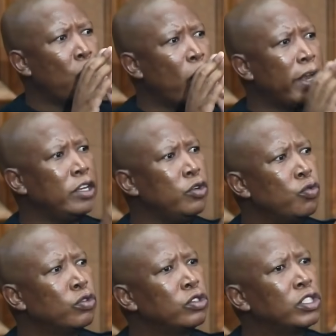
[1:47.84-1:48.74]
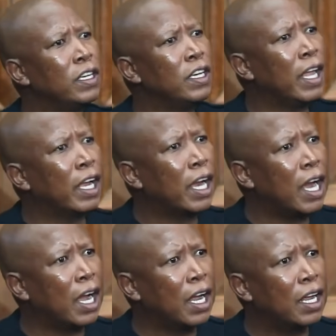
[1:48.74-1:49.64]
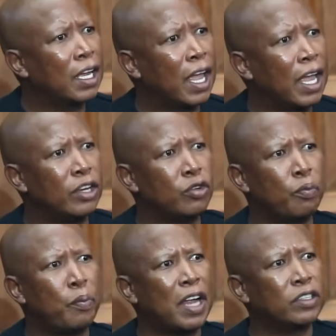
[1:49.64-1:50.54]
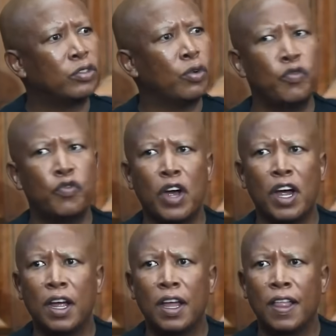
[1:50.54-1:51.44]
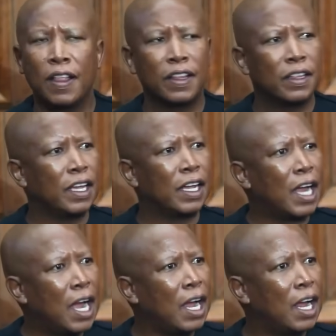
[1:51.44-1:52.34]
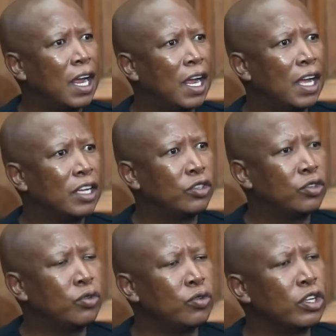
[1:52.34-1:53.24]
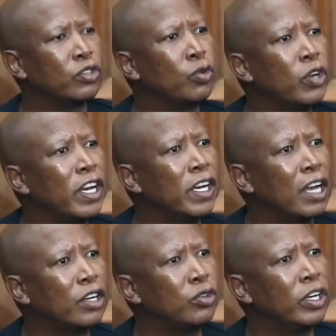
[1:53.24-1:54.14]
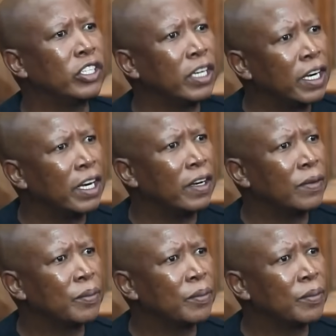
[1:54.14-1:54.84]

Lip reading: when you steal a car and you pass over the car, to the stolen car to your children,